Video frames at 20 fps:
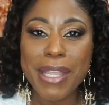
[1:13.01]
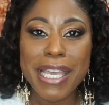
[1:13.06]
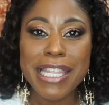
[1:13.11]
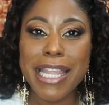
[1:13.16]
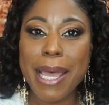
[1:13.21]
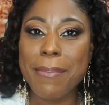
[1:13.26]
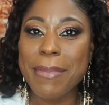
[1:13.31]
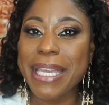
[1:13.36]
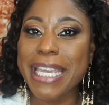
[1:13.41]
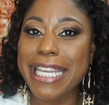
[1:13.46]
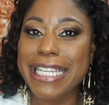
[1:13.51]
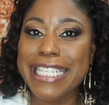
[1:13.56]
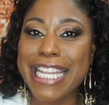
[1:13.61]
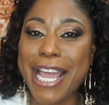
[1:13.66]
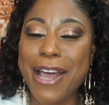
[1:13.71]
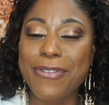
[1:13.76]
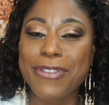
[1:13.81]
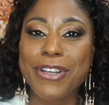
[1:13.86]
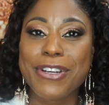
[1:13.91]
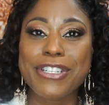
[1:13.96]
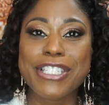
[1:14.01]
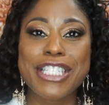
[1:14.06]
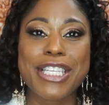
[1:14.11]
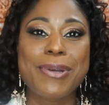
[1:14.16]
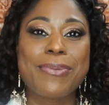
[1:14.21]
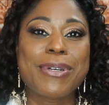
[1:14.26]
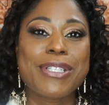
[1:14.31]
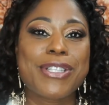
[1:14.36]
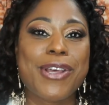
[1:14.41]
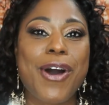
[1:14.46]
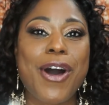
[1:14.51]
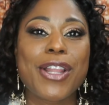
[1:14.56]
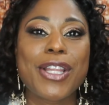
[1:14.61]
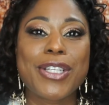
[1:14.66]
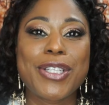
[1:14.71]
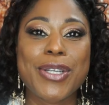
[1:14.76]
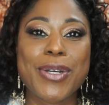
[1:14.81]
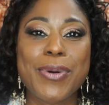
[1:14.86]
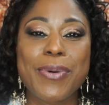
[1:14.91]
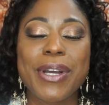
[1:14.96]
let me get down there and see what's all
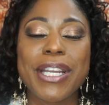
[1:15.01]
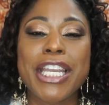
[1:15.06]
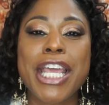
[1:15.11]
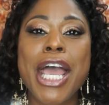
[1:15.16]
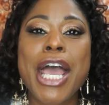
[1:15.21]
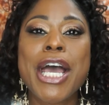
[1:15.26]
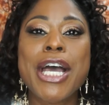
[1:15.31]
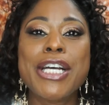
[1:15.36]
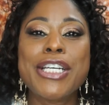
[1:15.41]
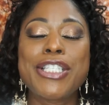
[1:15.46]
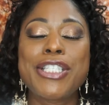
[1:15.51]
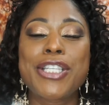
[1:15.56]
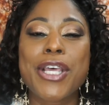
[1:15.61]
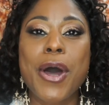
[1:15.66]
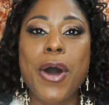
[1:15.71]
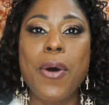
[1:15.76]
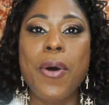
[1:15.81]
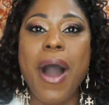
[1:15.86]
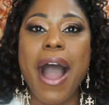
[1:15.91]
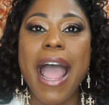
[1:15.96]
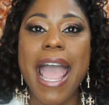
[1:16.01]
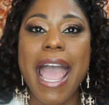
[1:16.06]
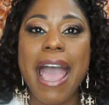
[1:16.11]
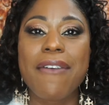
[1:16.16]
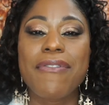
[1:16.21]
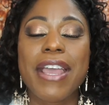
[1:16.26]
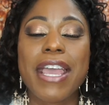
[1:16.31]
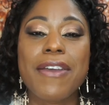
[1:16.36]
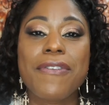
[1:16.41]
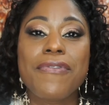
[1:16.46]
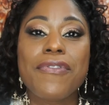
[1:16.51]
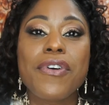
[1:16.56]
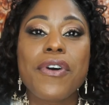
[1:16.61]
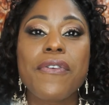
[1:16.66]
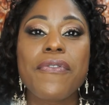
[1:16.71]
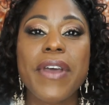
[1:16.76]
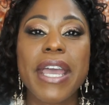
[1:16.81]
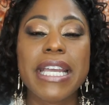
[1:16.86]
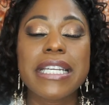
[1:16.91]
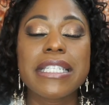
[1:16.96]
they're doing. So I have a
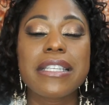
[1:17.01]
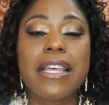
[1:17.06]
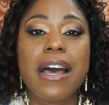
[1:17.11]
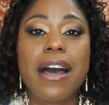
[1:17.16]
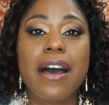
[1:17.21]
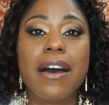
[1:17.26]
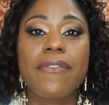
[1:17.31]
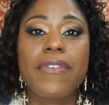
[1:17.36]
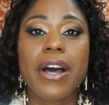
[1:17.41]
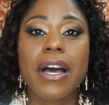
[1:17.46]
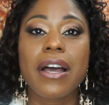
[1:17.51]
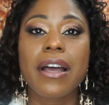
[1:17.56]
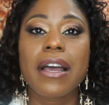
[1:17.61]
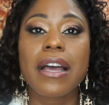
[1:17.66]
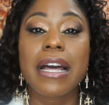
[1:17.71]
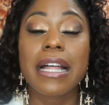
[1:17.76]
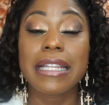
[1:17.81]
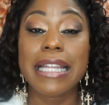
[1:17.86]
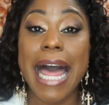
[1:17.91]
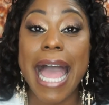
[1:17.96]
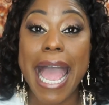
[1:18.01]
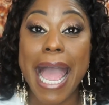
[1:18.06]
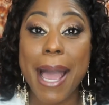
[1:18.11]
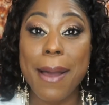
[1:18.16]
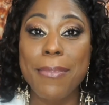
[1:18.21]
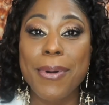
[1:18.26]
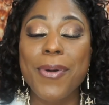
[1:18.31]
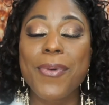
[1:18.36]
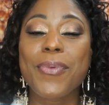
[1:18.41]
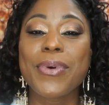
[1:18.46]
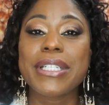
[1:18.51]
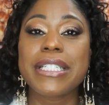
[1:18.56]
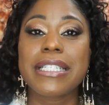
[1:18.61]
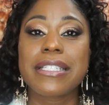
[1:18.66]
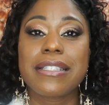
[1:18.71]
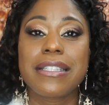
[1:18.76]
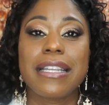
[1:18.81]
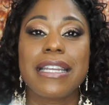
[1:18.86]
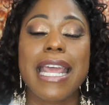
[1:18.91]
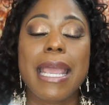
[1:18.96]
full face of Col-lab, which
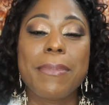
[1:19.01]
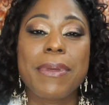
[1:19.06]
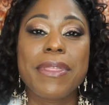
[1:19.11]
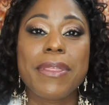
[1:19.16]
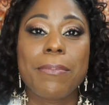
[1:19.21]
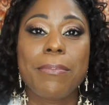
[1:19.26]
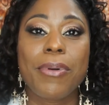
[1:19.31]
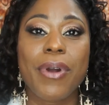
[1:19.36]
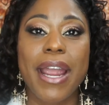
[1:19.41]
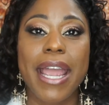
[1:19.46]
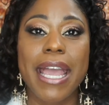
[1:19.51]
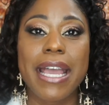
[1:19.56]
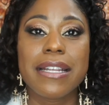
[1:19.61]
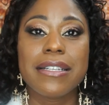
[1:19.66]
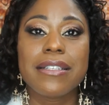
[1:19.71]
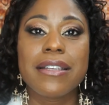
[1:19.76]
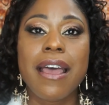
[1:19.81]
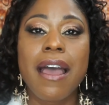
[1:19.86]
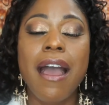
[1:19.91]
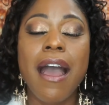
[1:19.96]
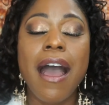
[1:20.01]
is the name of the brand,